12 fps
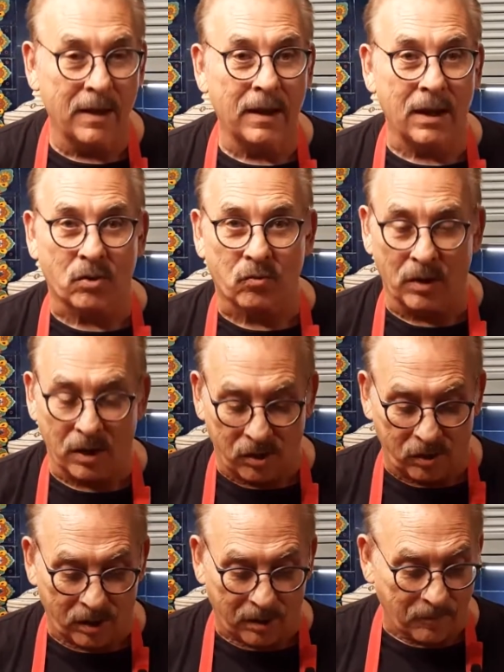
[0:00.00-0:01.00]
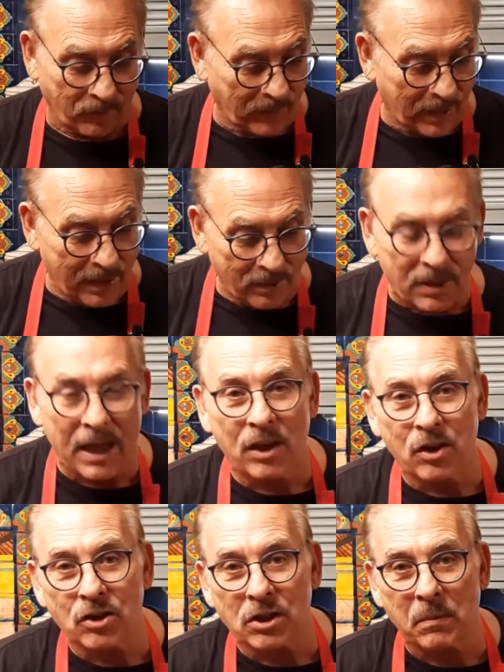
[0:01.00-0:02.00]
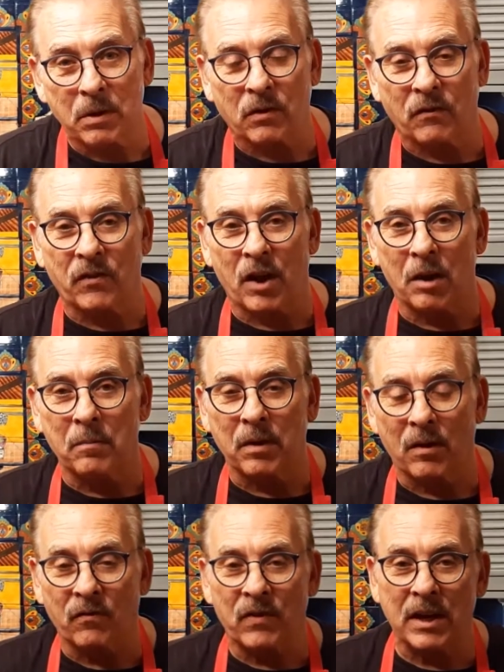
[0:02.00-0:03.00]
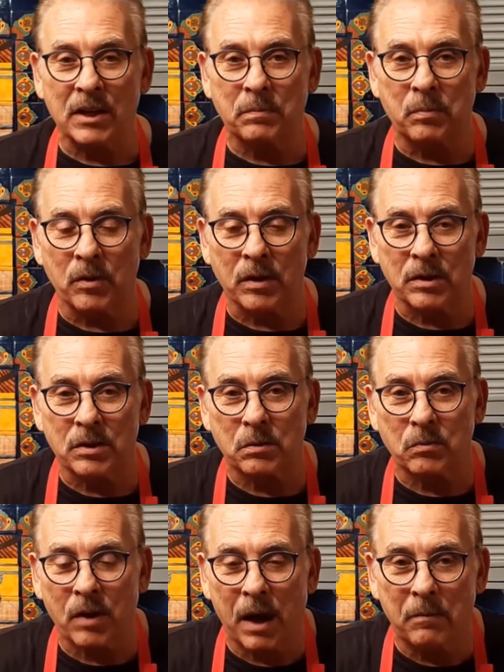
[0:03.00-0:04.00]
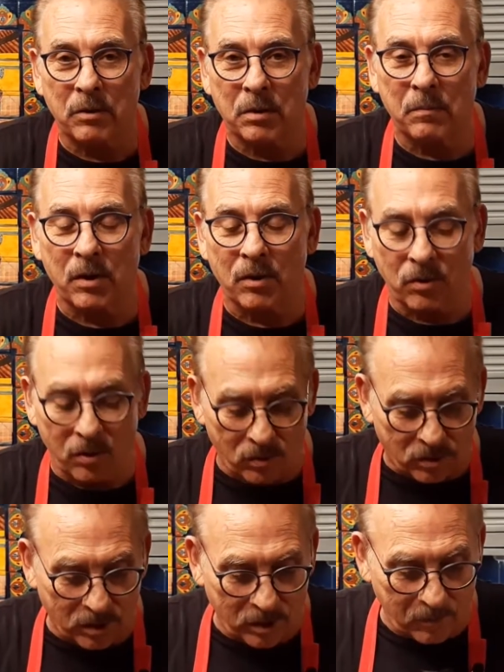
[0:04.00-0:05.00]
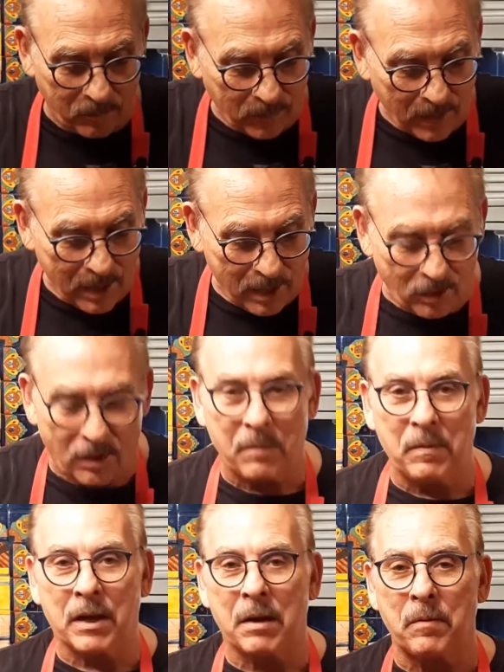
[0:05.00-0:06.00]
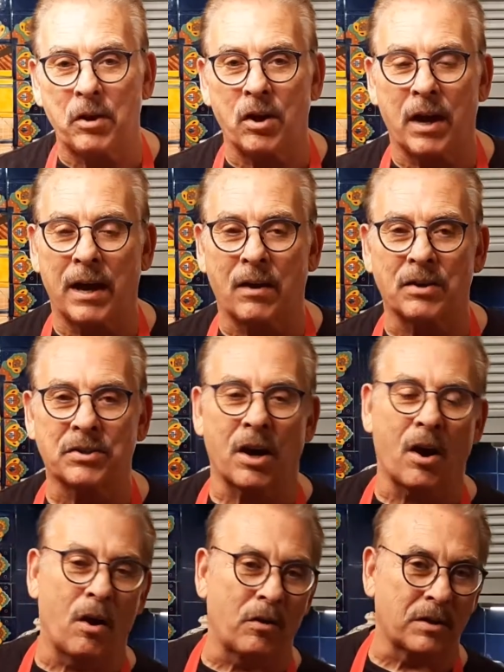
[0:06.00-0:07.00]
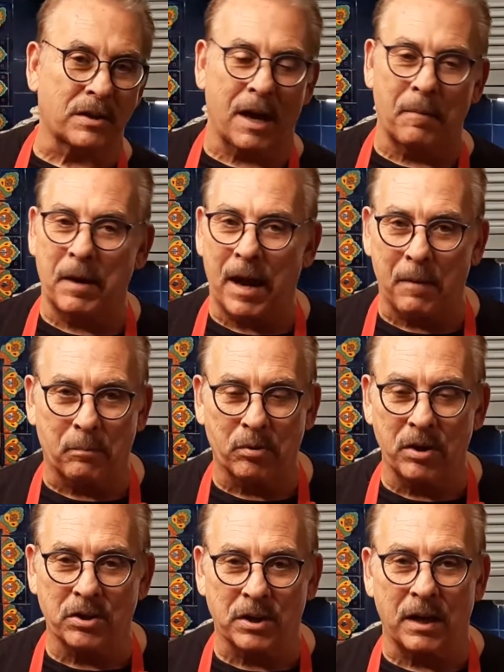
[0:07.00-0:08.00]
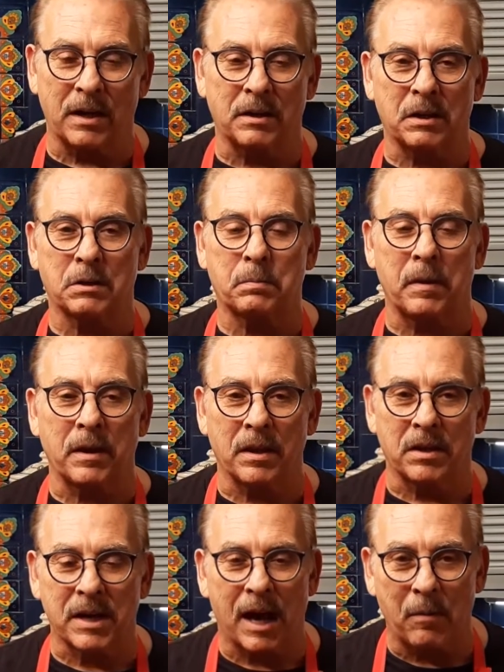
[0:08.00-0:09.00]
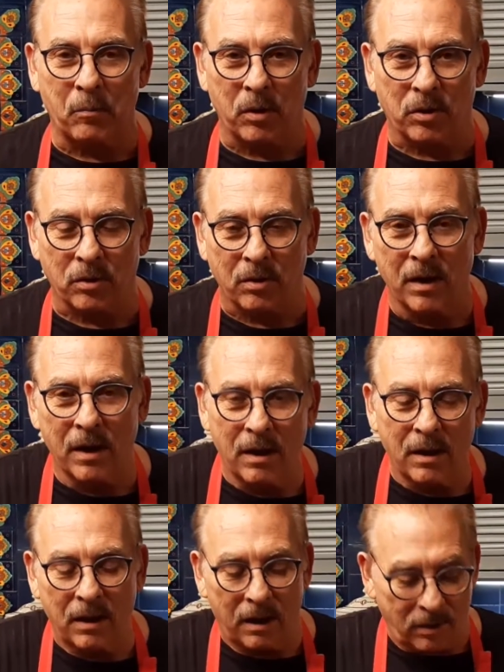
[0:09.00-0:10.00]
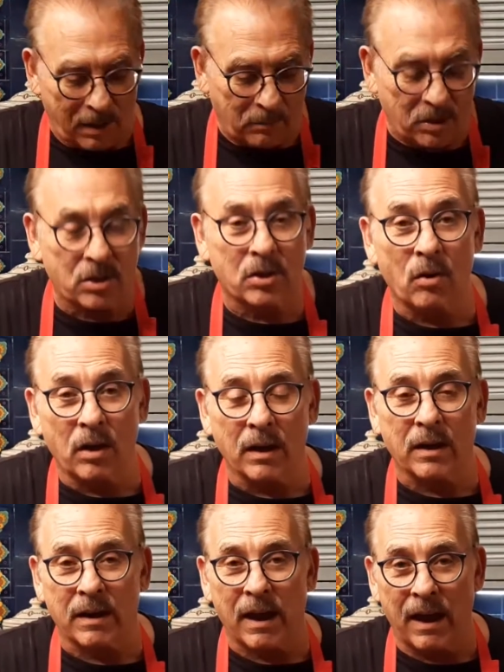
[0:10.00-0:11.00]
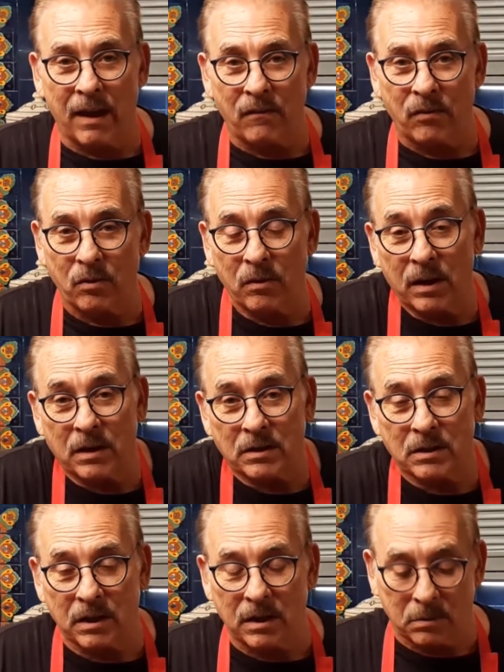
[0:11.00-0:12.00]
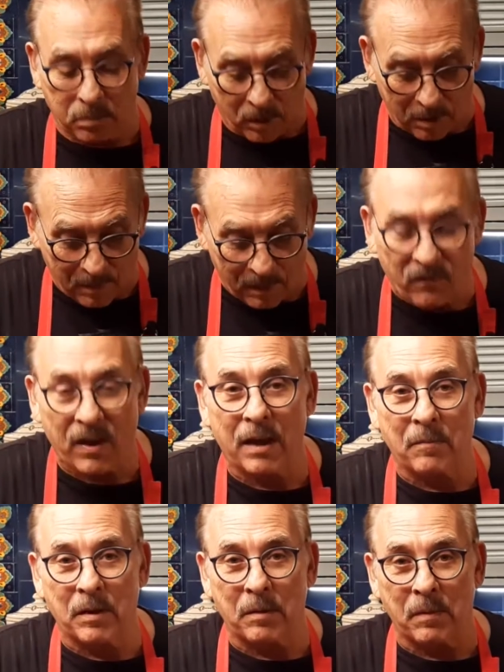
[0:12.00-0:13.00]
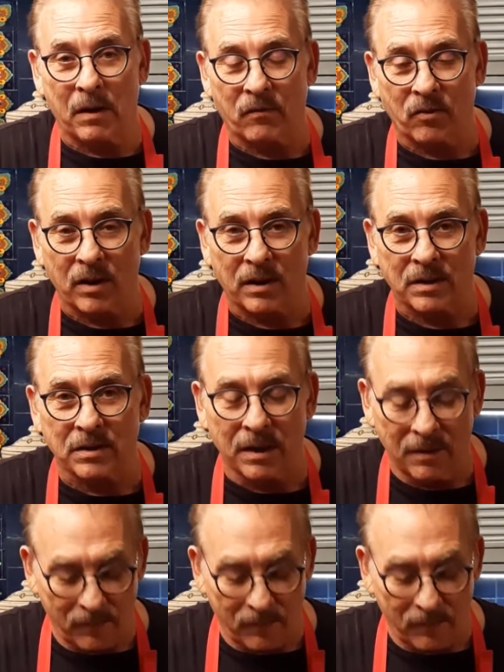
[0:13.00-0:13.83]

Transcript: It's really good. Thank you so much for following me on Facebook and subscribing to me on YouTube. You let me come in your house all the time, and I appreciate spending the time with you. I'm just so lucky to have you as part of my family and my friends.